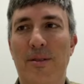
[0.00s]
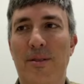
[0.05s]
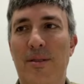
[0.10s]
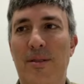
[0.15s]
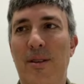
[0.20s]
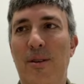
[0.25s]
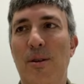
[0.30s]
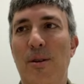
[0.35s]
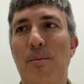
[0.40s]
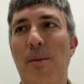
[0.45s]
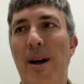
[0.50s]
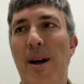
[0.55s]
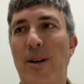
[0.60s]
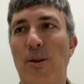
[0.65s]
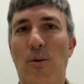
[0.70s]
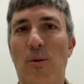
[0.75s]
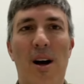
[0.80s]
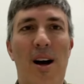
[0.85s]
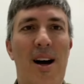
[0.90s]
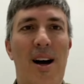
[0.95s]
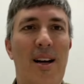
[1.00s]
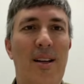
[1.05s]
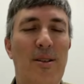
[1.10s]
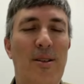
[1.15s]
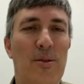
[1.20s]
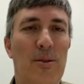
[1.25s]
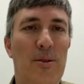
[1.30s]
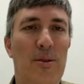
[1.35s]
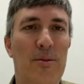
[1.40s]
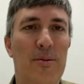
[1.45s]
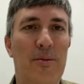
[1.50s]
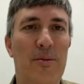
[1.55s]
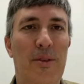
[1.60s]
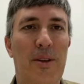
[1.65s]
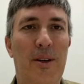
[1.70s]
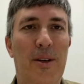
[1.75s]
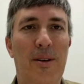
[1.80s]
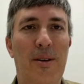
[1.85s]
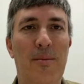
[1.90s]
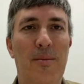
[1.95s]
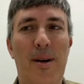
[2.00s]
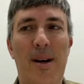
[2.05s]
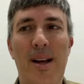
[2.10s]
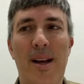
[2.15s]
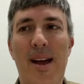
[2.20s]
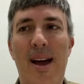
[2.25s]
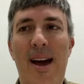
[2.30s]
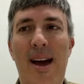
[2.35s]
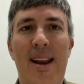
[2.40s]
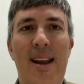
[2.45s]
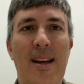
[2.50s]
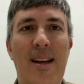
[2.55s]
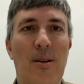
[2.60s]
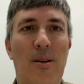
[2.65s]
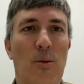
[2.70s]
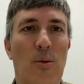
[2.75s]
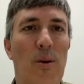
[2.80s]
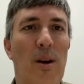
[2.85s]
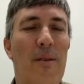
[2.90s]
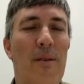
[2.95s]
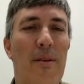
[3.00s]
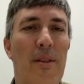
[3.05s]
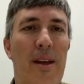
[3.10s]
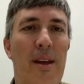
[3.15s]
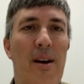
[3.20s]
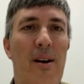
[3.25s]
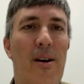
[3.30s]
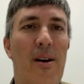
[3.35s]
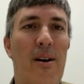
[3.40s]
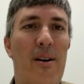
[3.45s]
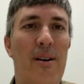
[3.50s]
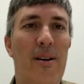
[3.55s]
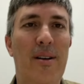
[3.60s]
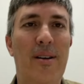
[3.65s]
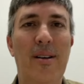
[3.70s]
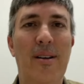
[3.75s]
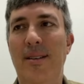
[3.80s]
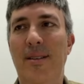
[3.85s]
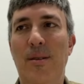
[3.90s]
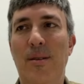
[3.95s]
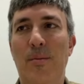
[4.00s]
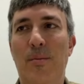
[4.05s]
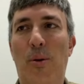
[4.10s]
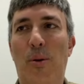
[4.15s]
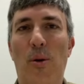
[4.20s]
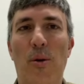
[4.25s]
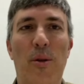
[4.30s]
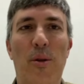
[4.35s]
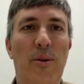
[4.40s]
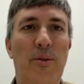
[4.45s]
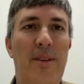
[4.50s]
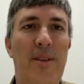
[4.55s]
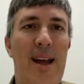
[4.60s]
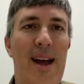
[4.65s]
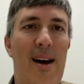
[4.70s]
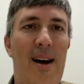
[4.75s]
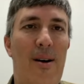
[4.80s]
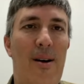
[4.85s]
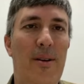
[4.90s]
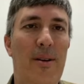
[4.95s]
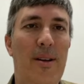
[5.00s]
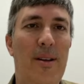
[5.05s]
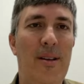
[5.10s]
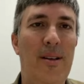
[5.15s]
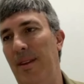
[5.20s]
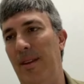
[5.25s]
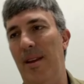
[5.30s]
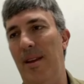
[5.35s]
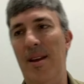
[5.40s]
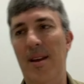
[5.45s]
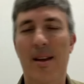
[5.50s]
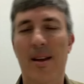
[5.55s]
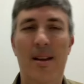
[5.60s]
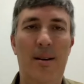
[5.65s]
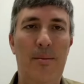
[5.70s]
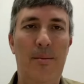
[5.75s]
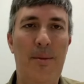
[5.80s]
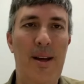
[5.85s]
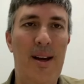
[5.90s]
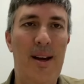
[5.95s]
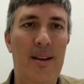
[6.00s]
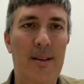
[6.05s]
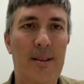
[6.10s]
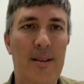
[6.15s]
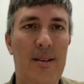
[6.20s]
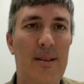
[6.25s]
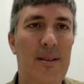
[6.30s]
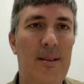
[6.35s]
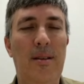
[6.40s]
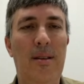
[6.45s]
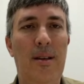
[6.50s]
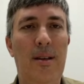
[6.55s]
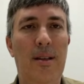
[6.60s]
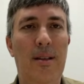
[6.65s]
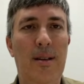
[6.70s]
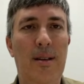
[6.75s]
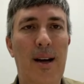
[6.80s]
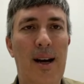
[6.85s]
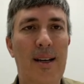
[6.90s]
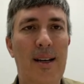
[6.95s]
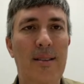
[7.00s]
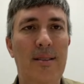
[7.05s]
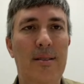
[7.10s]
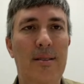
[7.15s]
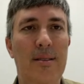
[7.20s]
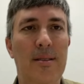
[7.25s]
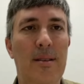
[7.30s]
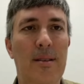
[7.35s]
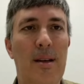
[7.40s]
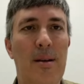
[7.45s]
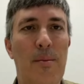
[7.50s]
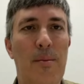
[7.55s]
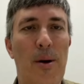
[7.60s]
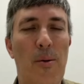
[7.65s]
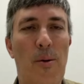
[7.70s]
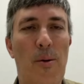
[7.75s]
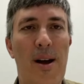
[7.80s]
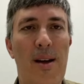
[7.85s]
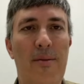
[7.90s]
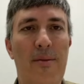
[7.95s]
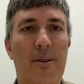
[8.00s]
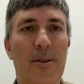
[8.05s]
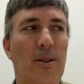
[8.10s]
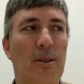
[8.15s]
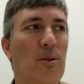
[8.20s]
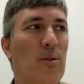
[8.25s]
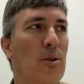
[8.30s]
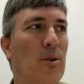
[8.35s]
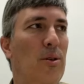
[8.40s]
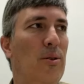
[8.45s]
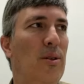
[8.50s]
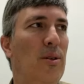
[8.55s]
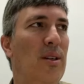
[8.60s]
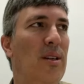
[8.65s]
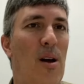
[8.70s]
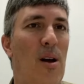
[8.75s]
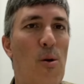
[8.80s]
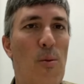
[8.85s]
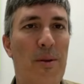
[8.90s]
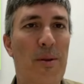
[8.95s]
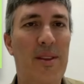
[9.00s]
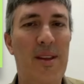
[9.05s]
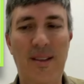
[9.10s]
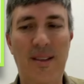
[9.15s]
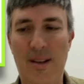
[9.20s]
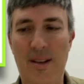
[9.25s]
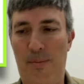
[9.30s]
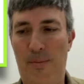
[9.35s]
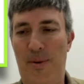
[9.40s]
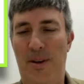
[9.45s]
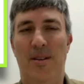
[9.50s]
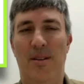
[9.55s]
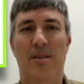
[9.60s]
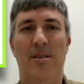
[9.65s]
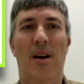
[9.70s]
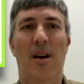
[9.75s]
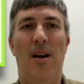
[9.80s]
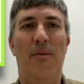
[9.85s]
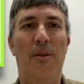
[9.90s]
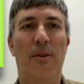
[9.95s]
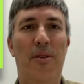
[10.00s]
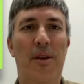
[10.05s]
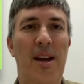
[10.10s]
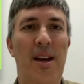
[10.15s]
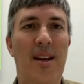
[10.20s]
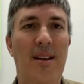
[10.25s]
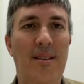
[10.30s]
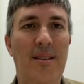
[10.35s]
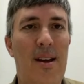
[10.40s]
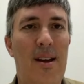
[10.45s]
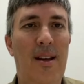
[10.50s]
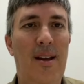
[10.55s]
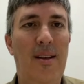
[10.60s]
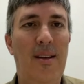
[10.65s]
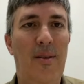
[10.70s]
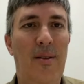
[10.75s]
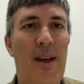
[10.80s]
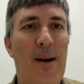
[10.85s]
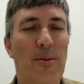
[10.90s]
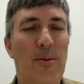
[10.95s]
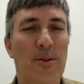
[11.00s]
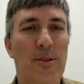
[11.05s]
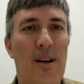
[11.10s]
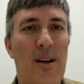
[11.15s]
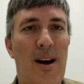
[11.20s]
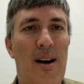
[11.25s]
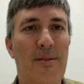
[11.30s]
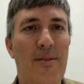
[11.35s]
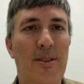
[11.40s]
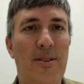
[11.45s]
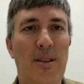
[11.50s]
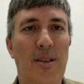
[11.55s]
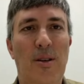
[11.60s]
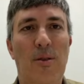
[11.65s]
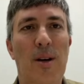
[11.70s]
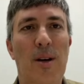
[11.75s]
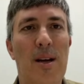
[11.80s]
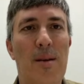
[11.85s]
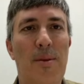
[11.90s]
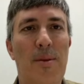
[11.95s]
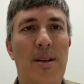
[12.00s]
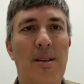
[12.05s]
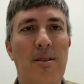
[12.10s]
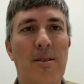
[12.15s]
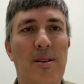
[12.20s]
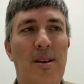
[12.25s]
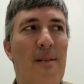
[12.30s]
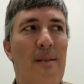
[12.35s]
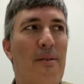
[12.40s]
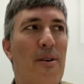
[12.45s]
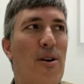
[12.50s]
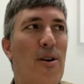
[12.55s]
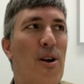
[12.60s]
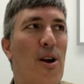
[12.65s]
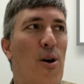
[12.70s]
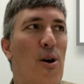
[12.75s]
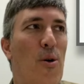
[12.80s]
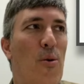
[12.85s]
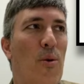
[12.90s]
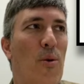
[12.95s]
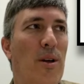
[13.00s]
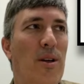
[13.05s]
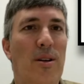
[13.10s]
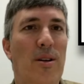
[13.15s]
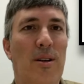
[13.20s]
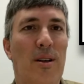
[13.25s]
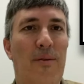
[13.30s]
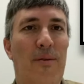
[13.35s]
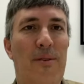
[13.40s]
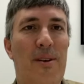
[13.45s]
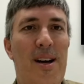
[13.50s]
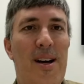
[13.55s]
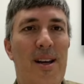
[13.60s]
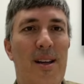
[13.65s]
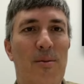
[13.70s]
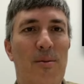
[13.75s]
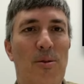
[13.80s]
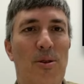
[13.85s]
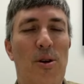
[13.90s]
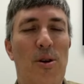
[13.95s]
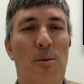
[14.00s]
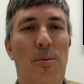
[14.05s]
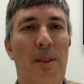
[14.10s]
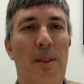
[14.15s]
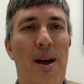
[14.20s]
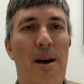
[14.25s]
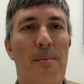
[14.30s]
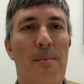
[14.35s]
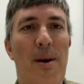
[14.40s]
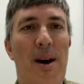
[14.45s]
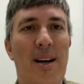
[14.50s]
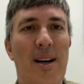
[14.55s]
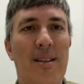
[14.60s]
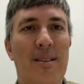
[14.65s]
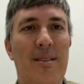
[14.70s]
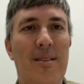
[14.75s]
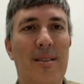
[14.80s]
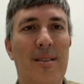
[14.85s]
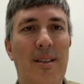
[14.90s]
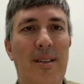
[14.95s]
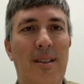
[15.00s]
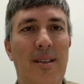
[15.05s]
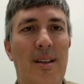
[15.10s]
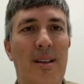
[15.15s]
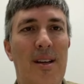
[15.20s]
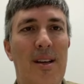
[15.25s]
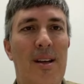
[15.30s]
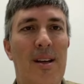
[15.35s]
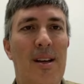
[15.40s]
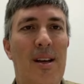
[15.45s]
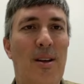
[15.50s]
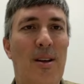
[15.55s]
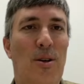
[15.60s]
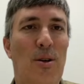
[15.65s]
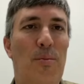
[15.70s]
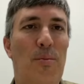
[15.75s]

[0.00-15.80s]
they're in my garage, or they're in my attic, or wherever they are, and to pull those down and hand them down to the other guys and my wife on the crew, and open things up and discover things. And that was obviously great, because you never know what you're going to find when you open that box. And it could